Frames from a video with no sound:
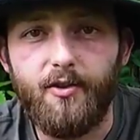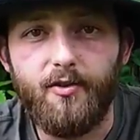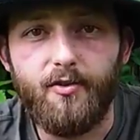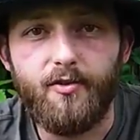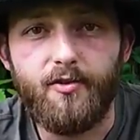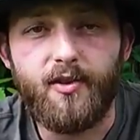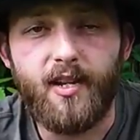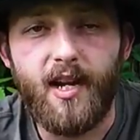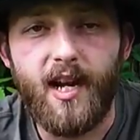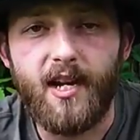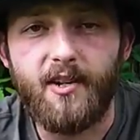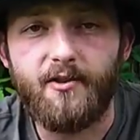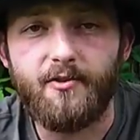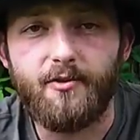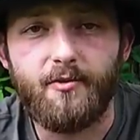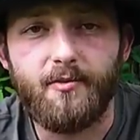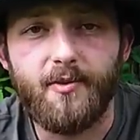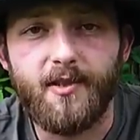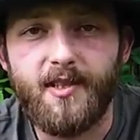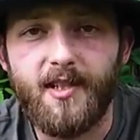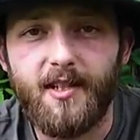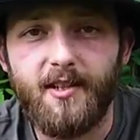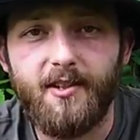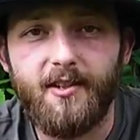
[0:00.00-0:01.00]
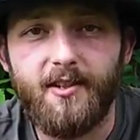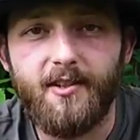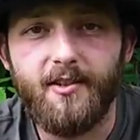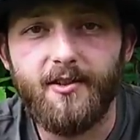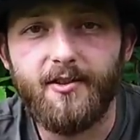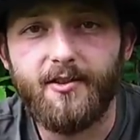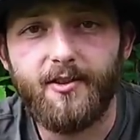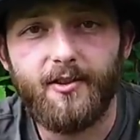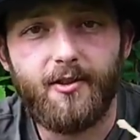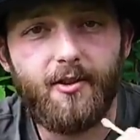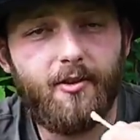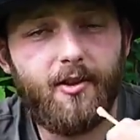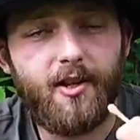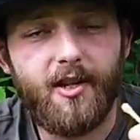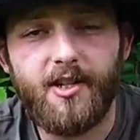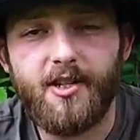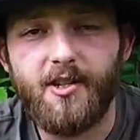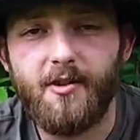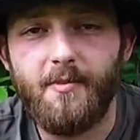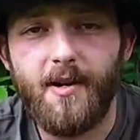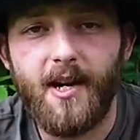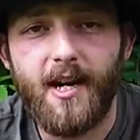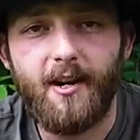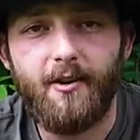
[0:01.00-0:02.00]
use natural materials or go
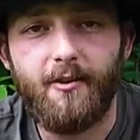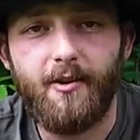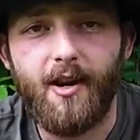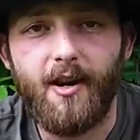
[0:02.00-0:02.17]
get you a bag of